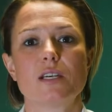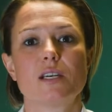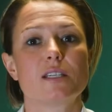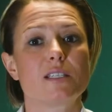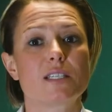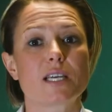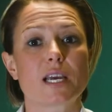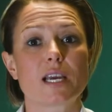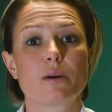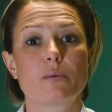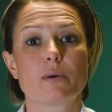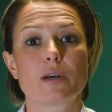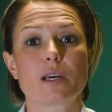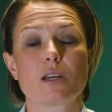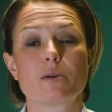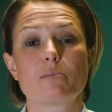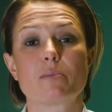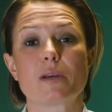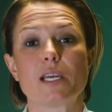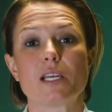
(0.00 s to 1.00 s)
Today we're going
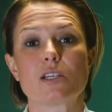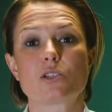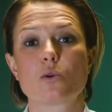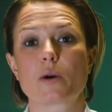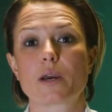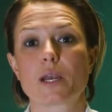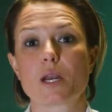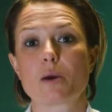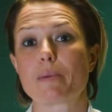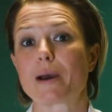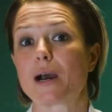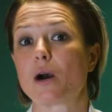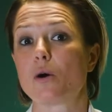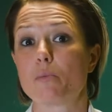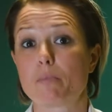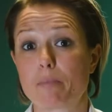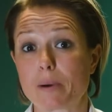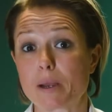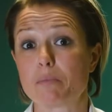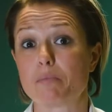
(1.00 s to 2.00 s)
to be talking
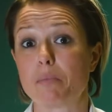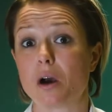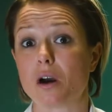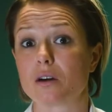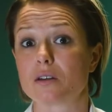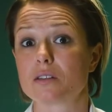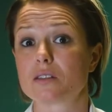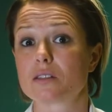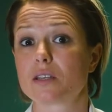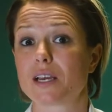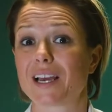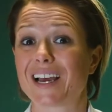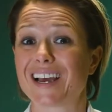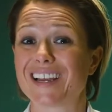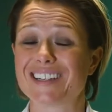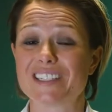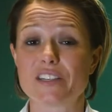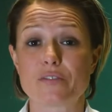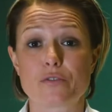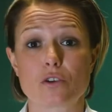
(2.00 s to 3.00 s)
about bed bugs,
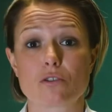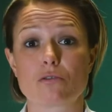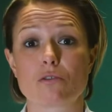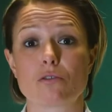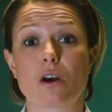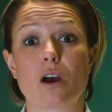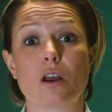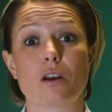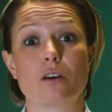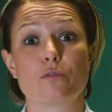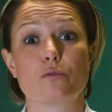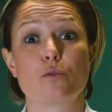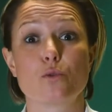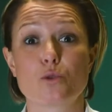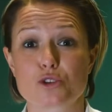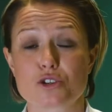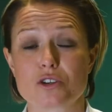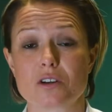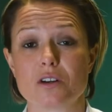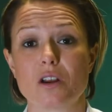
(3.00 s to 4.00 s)
and if you're
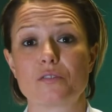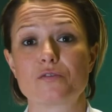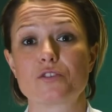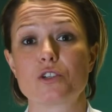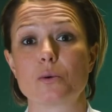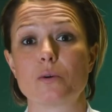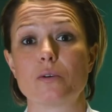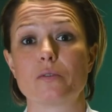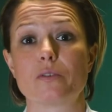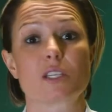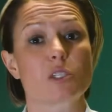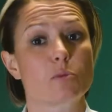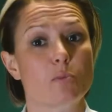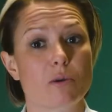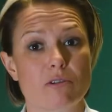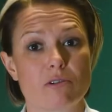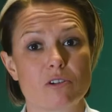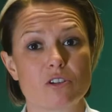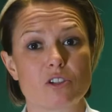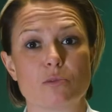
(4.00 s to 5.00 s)
unfortunate enough to have
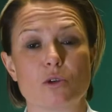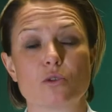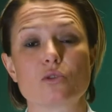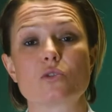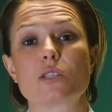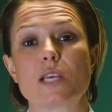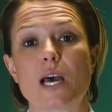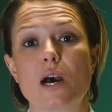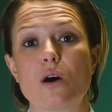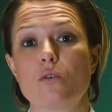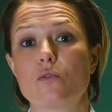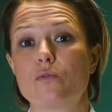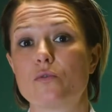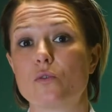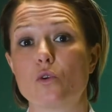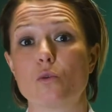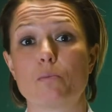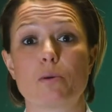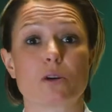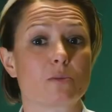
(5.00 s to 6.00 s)
experienced them yourself
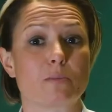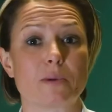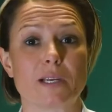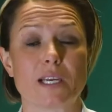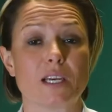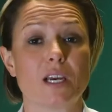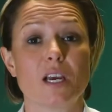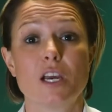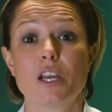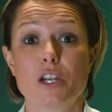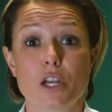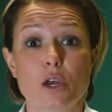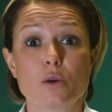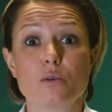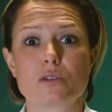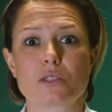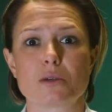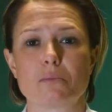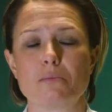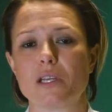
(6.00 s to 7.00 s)
or possibly know
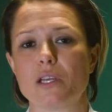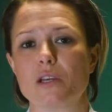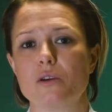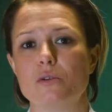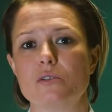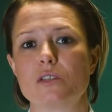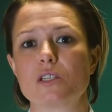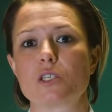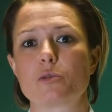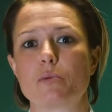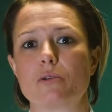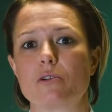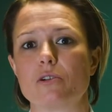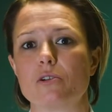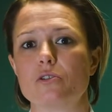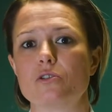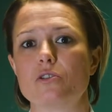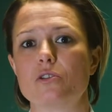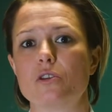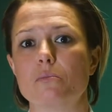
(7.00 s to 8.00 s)
somebody who's
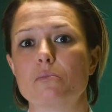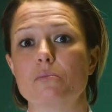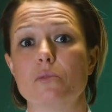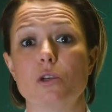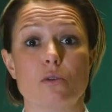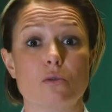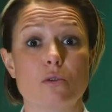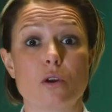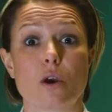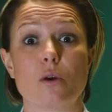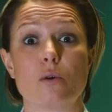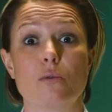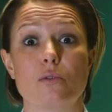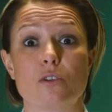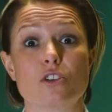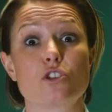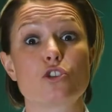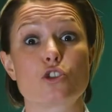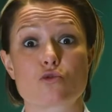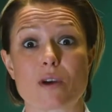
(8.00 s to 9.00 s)
experienced them, you know the
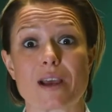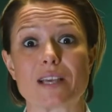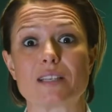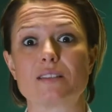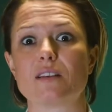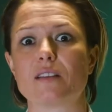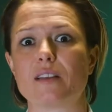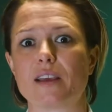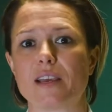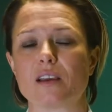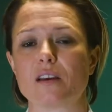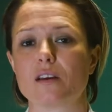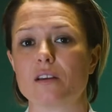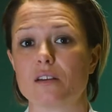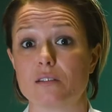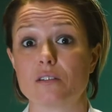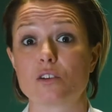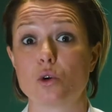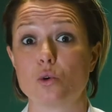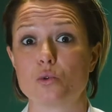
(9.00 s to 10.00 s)
distress that they
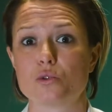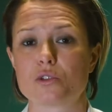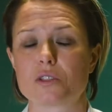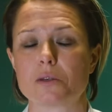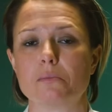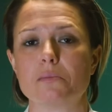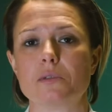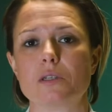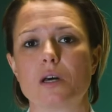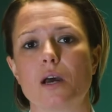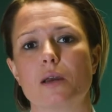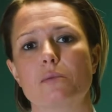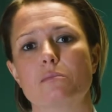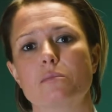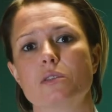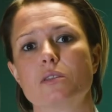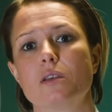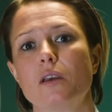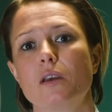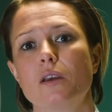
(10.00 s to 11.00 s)
can cause
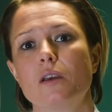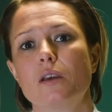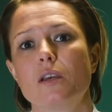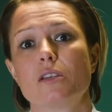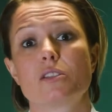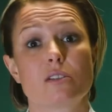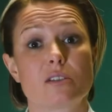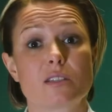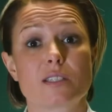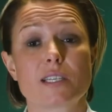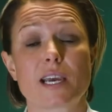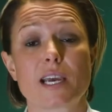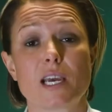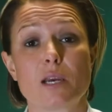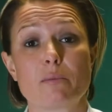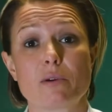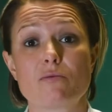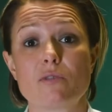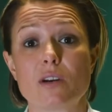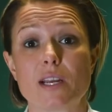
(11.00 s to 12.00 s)
sometimes. So today it'd
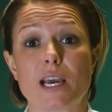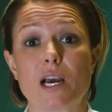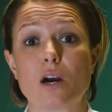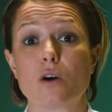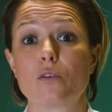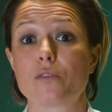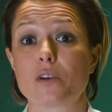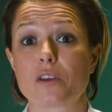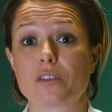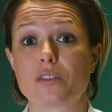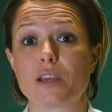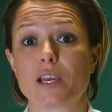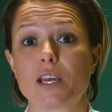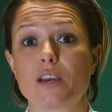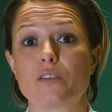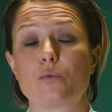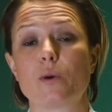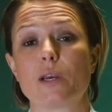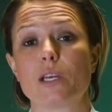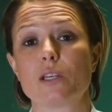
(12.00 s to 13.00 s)
be really helpful, I think,
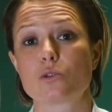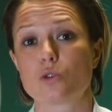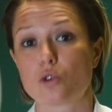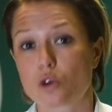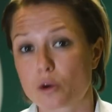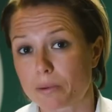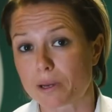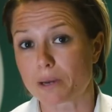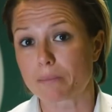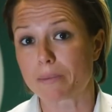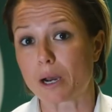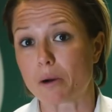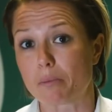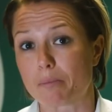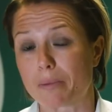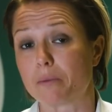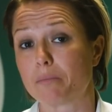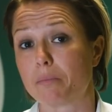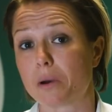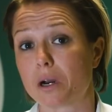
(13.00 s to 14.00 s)
if we talk a bit about
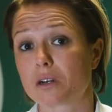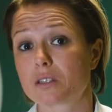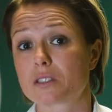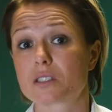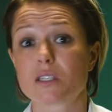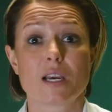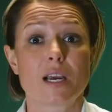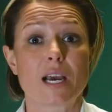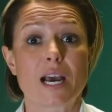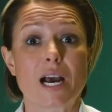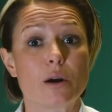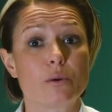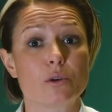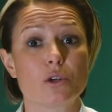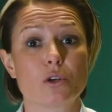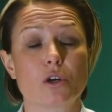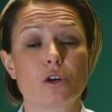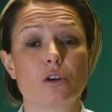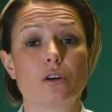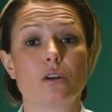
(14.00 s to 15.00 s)
bed bugs, how you
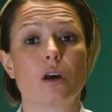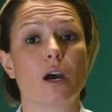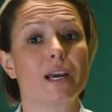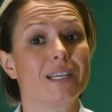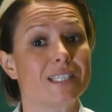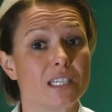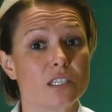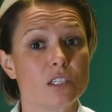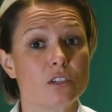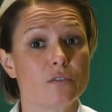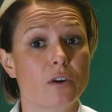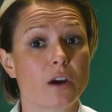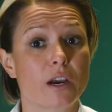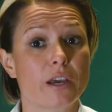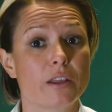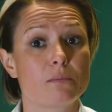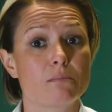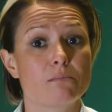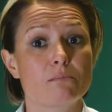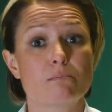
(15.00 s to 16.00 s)
can identify
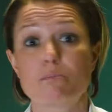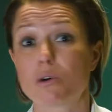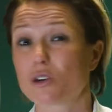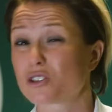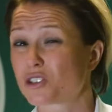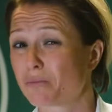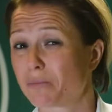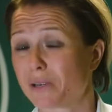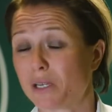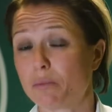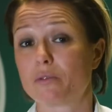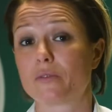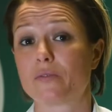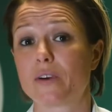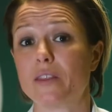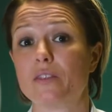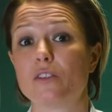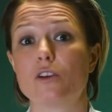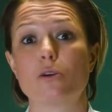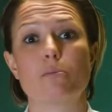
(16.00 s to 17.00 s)
them, possibly
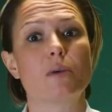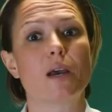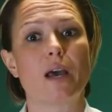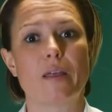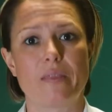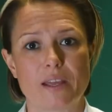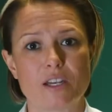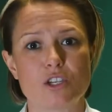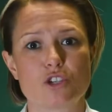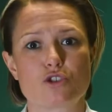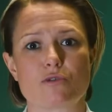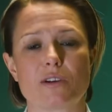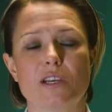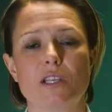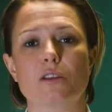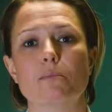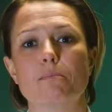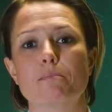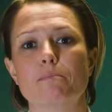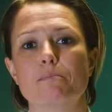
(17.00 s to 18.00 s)
prevent them and then treat
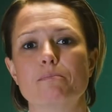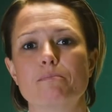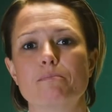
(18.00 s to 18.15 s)
them.